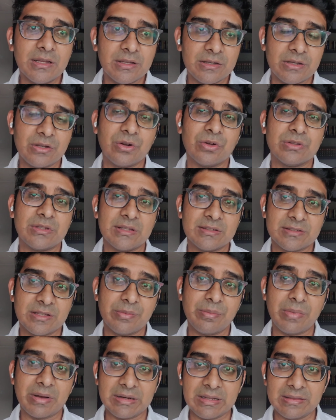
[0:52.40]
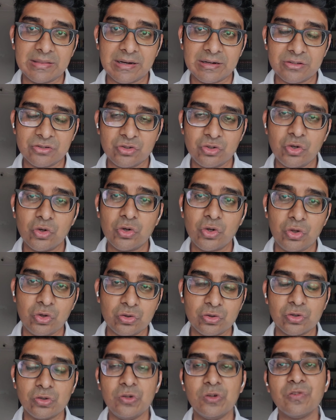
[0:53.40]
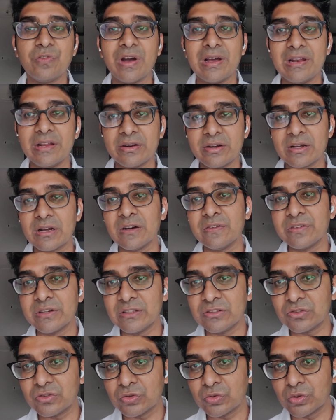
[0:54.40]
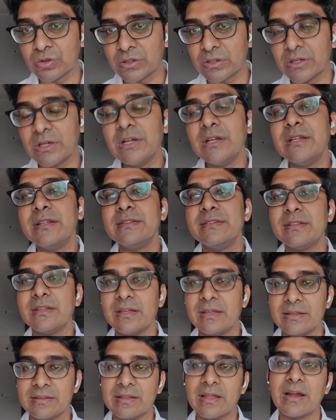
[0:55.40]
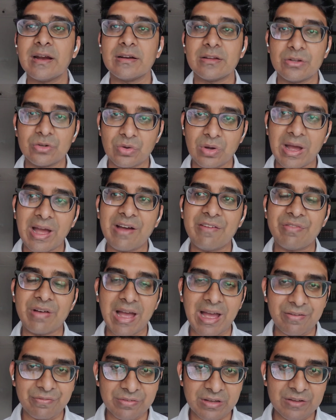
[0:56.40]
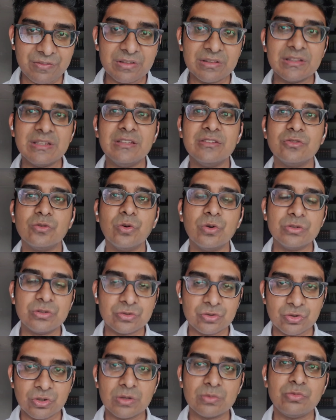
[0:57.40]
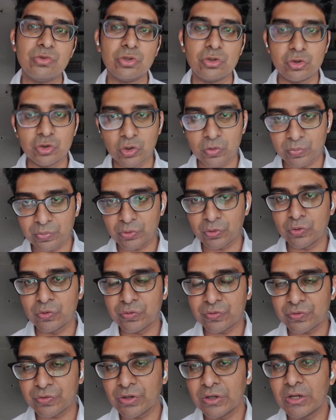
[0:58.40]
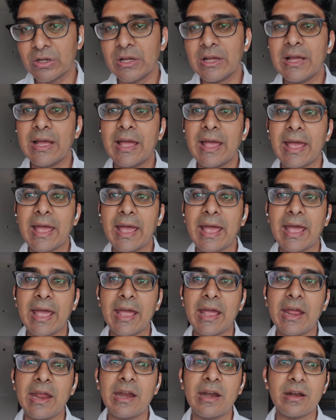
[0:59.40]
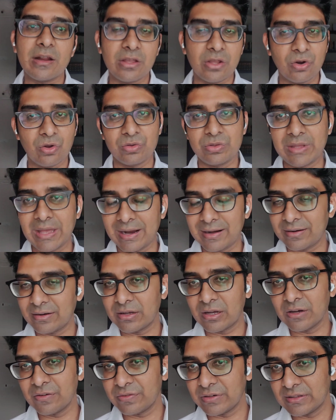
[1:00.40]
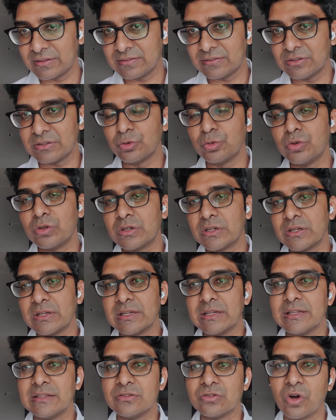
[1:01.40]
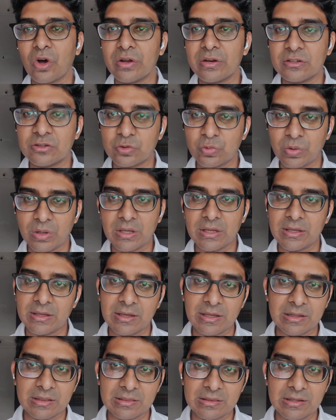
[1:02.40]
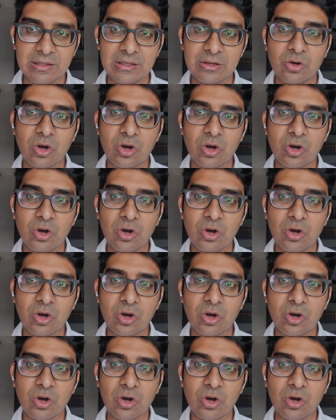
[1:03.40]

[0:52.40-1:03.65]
there's some money that is due to you. So you file a recovery suit saying that I've given these goods to him. You show proof, and that recovery suit is on its way in the